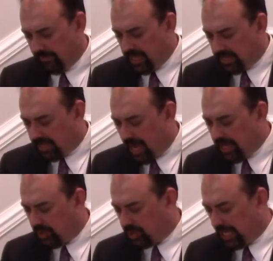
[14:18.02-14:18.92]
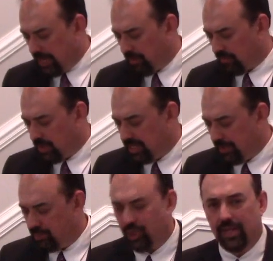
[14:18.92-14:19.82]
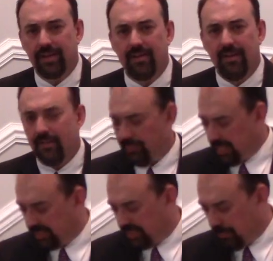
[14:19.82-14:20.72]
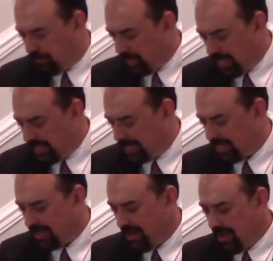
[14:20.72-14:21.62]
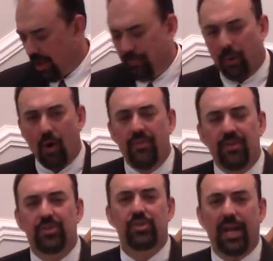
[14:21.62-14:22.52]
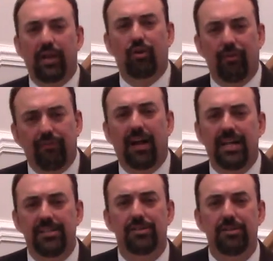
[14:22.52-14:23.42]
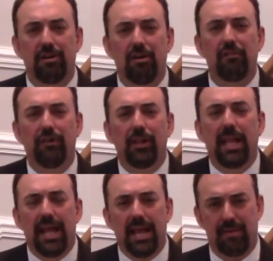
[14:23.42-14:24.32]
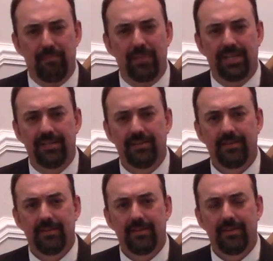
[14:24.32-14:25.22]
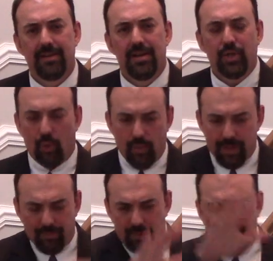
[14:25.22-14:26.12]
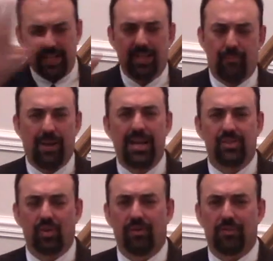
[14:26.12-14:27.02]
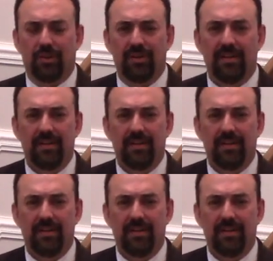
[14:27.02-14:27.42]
The entire scheme of redemption is dependent upon the sacrifice of a lamb. You'll remember that in the Passover,